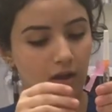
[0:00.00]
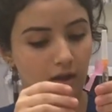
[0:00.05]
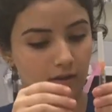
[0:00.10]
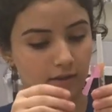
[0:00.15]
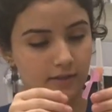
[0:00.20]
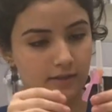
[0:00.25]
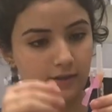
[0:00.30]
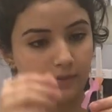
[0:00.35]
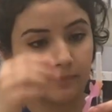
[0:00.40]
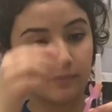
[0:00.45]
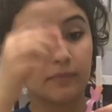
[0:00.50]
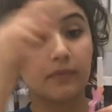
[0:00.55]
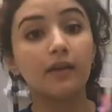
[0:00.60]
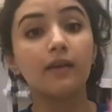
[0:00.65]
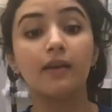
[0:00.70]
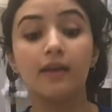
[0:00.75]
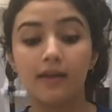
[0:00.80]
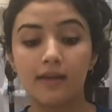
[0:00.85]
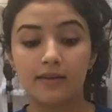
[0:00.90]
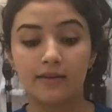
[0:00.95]
Awesome.
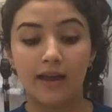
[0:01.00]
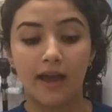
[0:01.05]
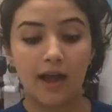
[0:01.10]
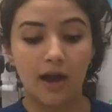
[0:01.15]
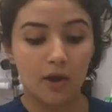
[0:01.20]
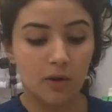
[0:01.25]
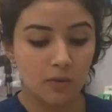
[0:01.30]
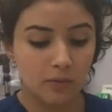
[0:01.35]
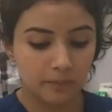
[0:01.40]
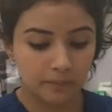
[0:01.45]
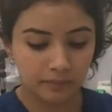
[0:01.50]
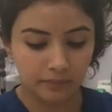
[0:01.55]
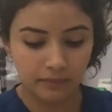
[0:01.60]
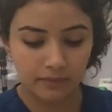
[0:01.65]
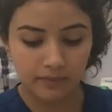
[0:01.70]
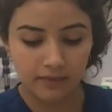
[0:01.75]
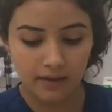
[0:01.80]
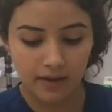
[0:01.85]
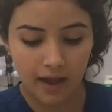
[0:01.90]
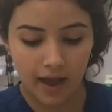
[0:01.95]
Now,
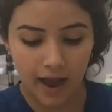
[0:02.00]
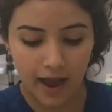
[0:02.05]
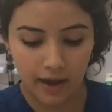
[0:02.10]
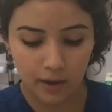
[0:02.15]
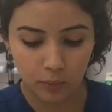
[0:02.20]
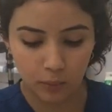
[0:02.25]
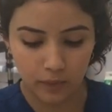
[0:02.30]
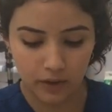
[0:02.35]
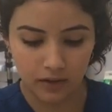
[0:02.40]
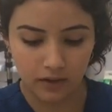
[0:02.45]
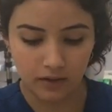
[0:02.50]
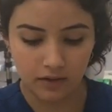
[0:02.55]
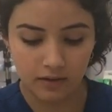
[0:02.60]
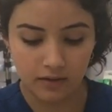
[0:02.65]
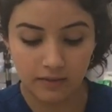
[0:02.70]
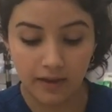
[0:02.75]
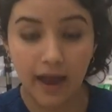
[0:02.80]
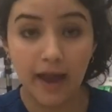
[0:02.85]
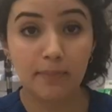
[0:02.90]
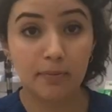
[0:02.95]

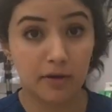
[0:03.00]
I